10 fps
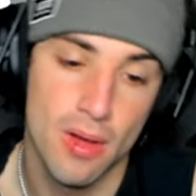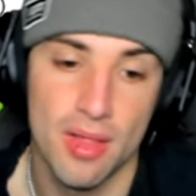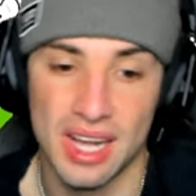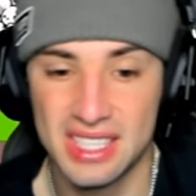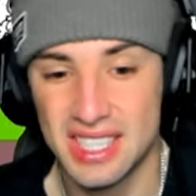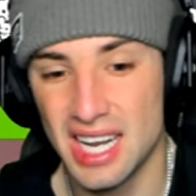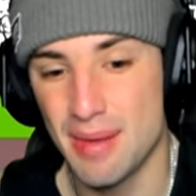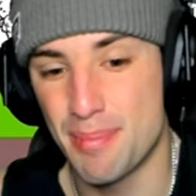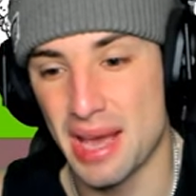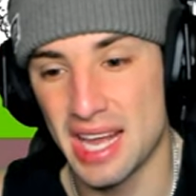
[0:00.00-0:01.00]
That's not a
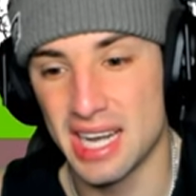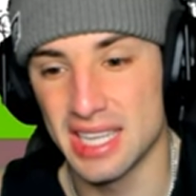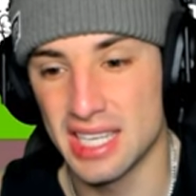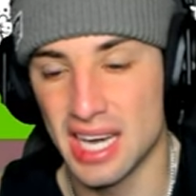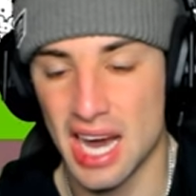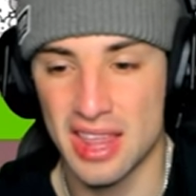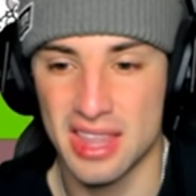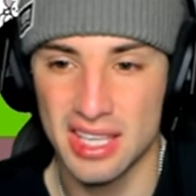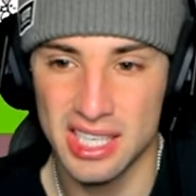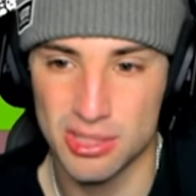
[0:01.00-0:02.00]
bad idea. I
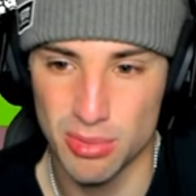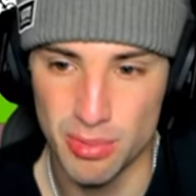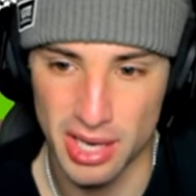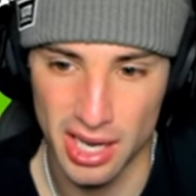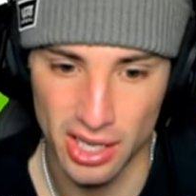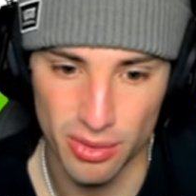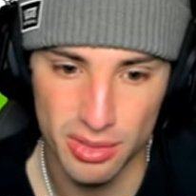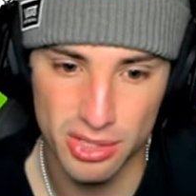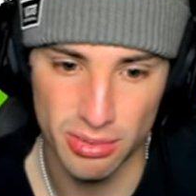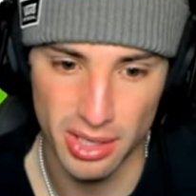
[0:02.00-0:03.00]
think that's what we got to go
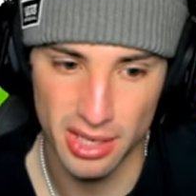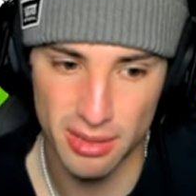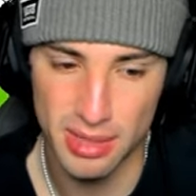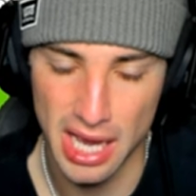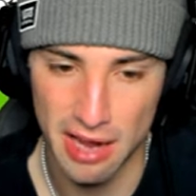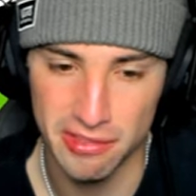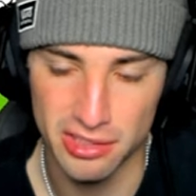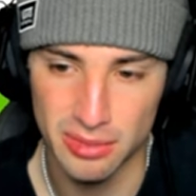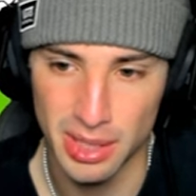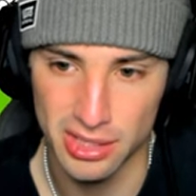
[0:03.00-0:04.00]
into here. I think we have to
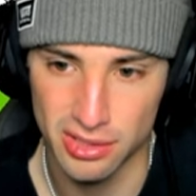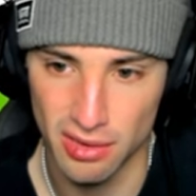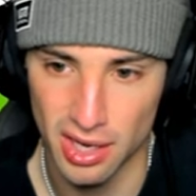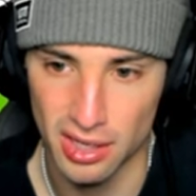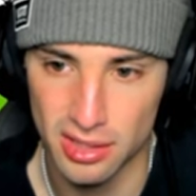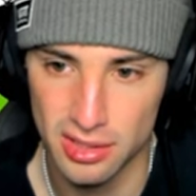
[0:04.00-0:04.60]
lead Meowscarada.